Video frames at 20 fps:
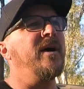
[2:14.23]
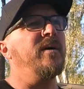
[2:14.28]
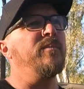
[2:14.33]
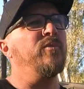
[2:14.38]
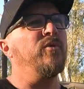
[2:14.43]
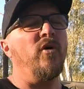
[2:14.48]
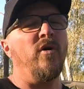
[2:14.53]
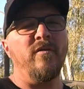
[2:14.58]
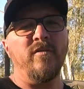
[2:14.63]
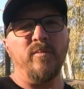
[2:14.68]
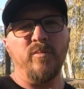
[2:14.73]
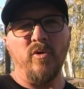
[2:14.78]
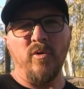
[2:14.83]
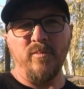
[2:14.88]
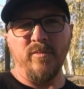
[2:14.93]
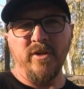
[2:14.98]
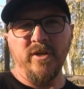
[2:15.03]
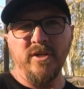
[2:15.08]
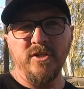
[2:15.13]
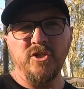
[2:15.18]
private
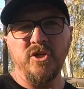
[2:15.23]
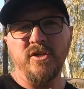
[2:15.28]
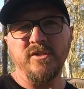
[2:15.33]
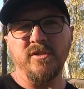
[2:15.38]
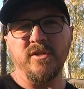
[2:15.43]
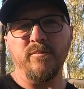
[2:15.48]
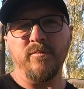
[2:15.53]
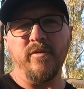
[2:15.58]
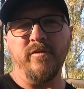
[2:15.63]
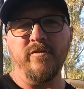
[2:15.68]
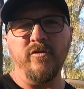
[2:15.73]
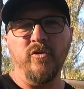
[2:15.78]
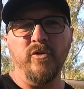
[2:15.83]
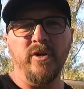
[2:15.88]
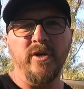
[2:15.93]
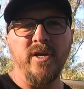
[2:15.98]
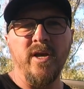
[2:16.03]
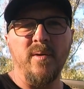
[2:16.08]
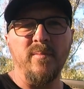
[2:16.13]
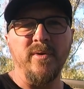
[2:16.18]
property just before
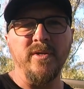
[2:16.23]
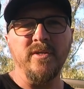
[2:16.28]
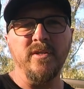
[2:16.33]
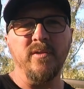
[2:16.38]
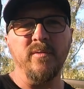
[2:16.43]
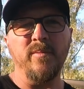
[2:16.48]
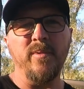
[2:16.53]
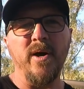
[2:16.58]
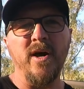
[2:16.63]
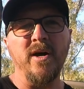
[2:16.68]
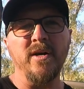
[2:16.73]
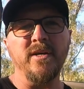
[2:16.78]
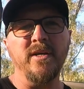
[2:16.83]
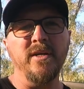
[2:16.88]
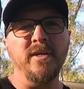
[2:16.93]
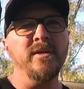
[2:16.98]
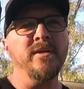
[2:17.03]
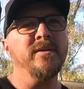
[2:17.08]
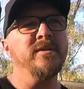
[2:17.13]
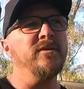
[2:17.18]
you come into the park
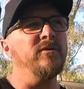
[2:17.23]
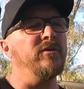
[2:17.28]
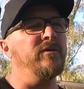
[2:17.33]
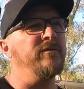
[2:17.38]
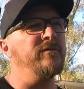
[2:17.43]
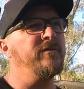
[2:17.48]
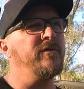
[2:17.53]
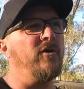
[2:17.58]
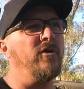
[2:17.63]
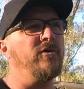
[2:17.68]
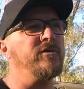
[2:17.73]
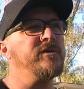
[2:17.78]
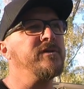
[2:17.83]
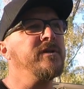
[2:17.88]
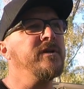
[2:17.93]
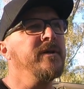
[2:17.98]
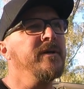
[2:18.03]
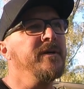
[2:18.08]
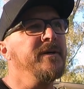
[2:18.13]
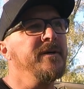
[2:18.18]
here, or the forest.
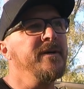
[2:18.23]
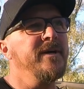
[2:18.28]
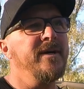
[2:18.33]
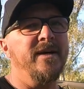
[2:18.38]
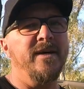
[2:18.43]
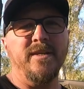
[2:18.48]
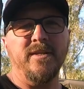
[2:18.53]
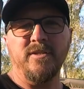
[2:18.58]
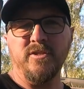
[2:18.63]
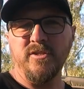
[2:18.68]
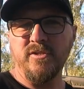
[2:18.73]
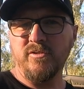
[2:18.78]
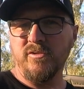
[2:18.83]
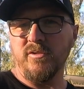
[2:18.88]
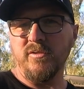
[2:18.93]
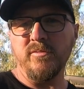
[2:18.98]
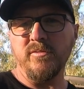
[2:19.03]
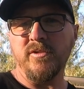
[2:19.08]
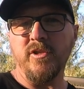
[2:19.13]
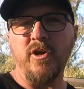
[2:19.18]
Just
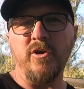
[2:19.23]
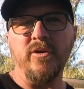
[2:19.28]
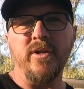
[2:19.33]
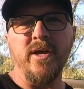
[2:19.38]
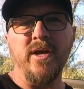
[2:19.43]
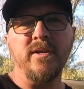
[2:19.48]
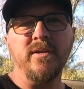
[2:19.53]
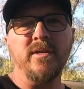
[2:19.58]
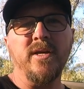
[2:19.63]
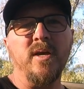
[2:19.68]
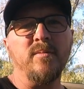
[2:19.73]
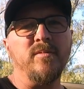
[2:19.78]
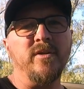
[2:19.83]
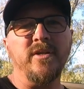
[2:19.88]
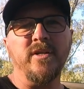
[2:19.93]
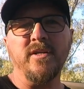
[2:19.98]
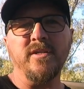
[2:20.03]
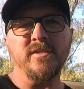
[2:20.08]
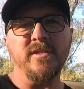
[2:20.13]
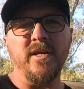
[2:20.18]
slow down, keep the
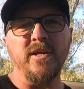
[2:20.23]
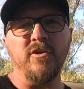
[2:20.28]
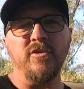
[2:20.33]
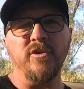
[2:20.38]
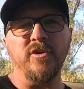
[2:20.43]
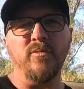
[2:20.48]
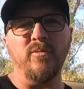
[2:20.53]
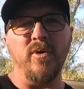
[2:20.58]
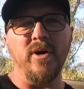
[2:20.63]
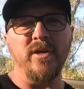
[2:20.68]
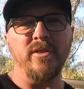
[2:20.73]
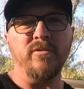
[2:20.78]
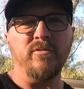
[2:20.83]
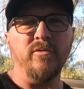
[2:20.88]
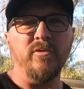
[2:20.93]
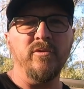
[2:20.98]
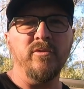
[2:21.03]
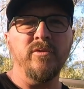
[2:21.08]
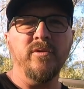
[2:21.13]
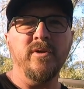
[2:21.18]
dust down on your way
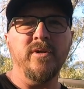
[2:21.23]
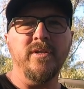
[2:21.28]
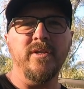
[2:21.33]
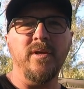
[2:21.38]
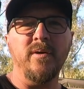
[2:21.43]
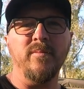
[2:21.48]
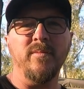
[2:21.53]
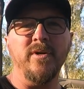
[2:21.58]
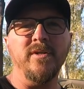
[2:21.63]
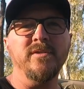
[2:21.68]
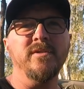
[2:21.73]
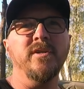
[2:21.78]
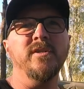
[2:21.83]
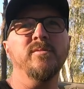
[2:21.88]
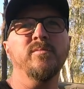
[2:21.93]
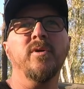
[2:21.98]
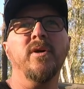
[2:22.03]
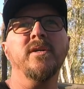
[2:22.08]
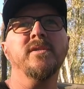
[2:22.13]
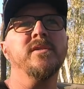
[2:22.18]
through, and that means
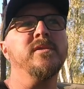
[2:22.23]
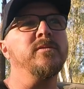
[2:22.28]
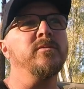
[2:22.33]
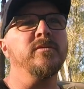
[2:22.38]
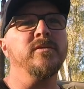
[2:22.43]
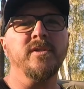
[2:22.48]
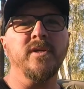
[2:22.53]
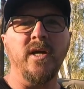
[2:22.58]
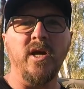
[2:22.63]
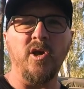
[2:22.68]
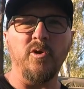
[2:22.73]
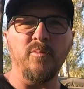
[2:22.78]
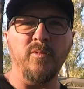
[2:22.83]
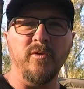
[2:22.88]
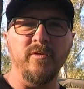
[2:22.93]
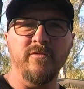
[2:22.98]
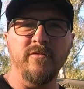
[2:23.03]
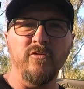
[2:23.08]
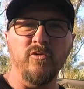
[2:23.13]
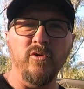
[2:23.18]
these places will stay
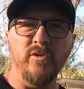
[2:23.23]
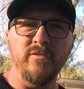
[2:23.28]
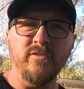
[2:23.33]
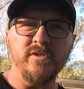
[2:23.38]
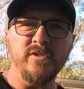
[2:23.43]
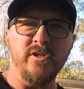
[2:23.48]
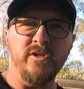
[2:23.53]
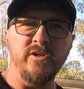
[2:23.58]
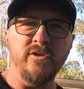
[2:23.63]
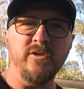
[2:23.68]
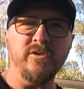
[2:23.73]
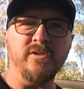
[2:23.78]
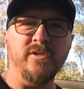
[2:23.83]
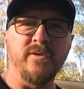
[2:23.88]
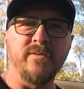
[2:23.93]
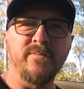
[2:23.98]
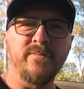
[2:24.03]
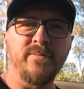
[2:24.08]
open for all of us to use.